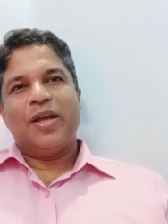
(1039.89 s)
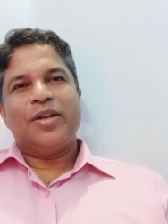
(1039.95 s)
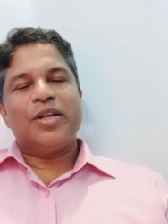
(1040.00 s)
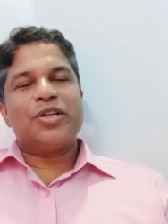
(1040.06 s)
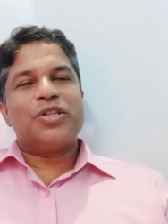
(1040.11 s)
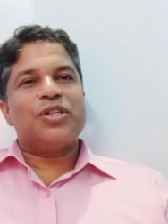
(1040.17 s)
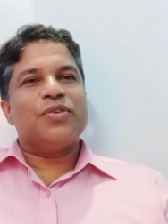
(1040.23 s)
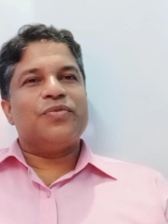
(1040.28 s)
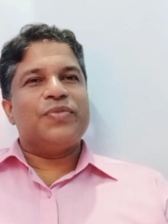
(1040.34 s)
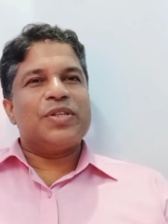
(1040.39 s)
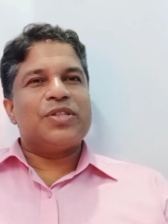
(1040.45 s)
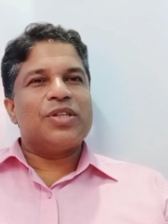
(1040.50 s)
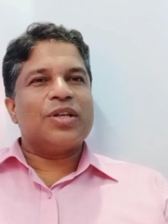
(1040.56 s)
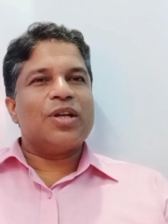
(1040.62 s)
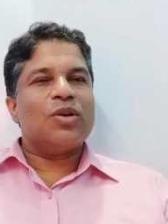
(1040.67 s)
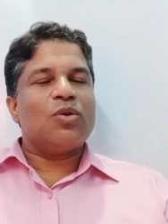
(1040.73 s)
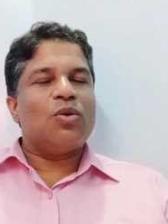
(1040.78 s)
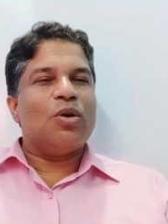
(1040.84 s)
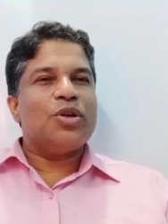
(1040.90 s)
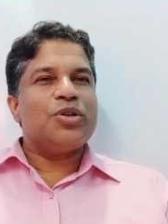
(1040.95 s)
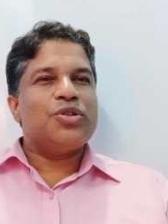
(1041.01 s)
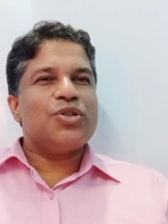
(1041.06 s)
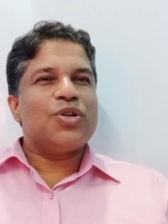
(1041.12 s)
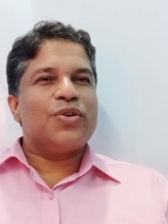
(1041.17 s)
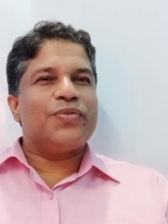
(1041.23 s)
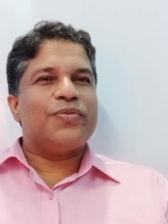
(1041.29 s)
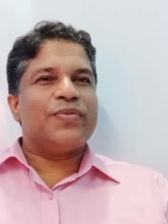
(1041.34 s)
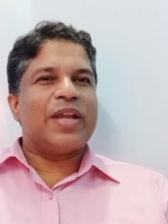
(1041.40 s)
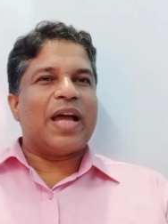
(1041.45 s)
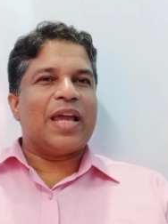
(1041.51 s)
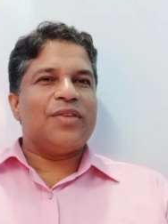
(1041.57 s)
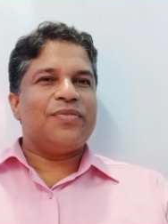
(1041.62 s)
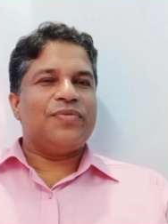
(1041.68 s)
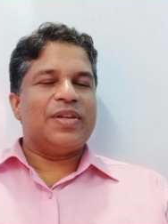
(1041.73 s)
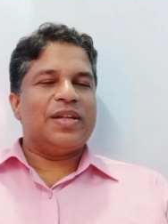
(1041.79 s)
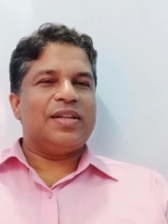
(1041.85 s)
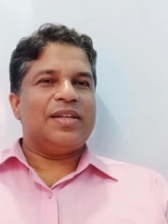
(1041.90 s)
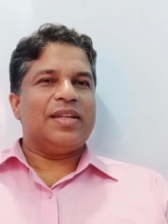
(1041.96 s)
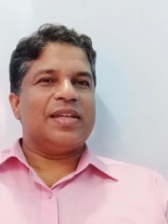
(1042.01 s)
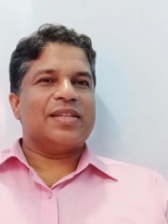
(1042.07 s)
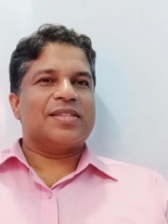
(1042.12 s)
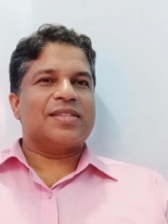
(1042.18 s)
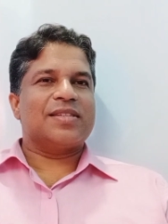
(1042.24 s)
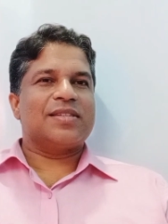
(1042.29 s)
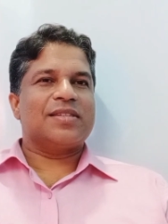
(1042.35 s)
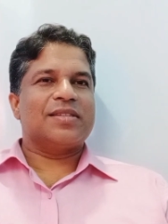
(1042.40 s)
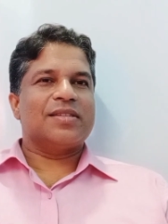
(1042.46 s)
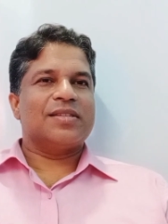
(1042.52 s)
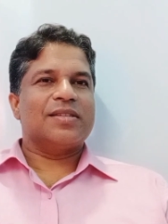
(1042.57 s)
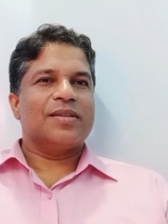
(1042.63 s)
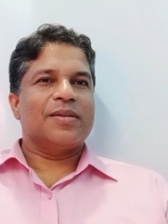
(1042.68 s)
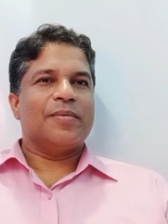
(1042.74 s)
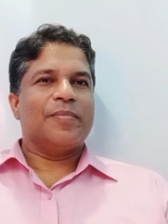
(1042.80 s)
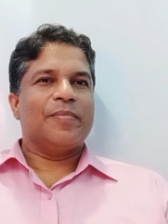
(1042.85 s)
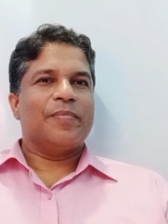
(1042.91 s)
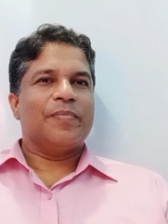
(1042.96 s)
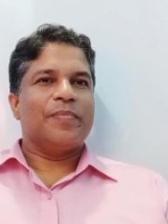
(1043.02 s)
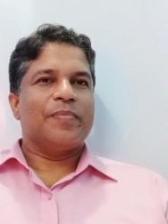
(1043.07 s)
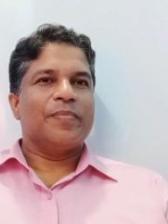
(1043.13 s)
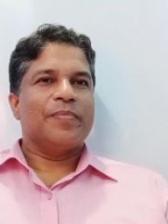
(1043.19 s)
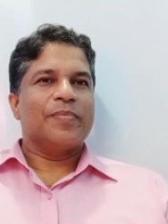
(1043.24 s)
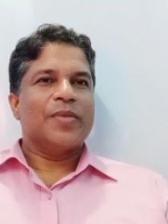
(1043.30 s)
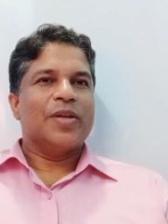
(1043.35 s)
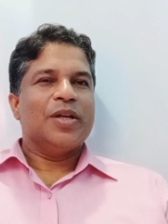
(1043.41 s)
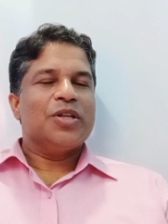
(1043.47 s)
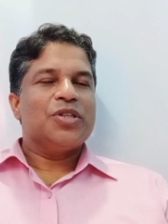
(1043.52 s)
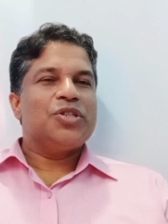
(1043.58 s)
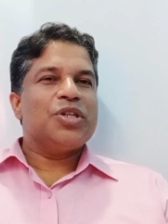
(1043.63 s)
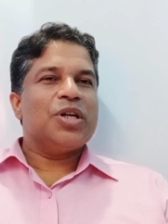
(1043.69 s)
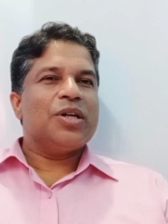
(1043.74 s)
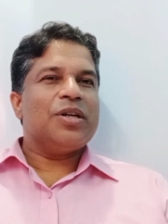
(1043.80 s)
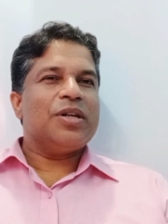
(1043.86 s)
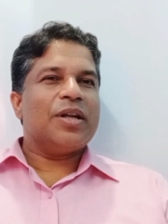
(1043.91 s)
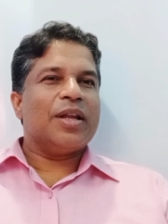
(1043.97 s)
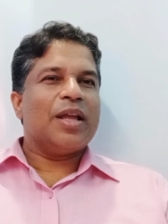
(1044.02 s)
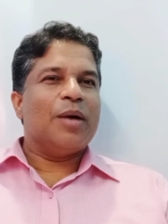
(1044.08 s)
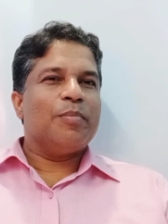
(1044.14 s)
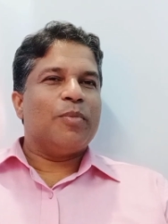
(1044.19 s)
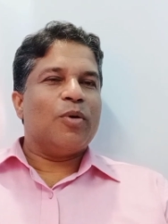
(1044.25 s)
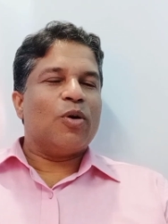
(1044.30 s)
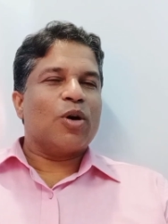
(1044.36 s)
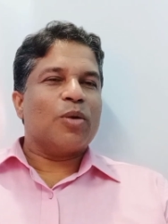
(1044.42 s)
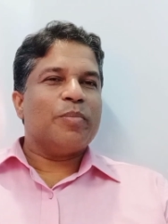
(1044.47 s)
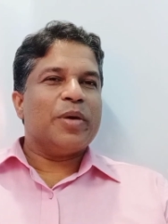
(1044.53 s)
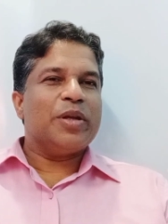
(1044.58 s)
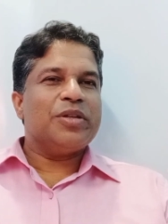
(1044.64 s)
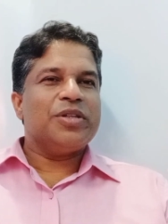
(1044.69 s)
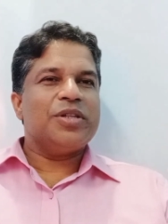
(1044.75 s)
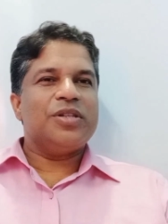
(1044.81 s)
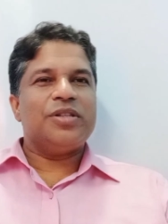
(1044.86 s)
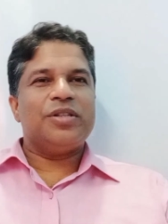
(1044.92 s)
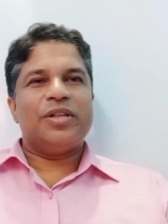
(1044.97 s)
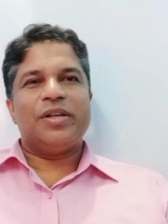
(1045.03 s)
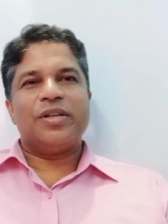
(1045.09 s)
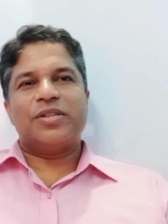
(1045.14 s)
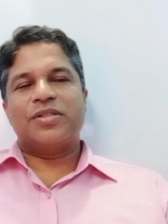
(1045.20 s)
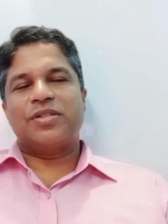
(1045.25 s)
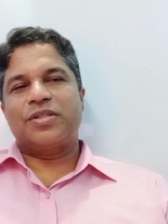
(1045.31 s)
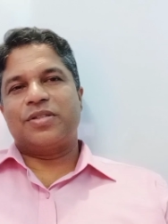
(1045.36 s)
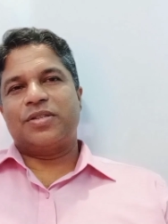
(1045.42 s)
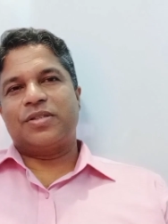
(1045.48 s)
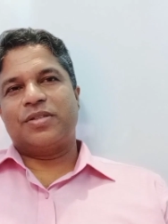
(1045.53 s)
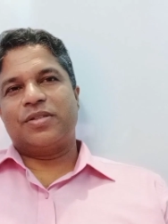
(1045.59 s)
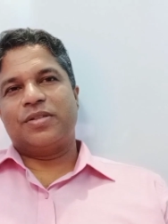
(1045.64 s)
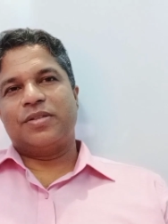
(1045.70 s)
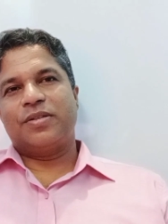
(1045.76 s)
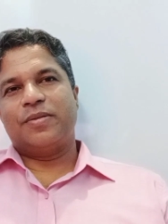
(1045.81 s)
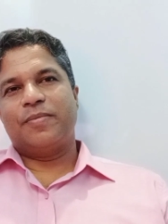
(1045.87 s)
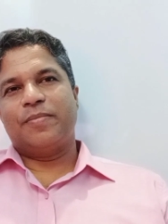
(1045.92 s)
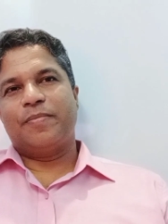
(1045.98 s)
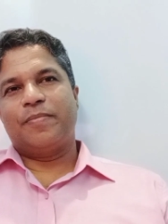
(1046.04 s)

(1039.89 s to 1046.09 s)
Next, physical quality of life index, gender empowerment index.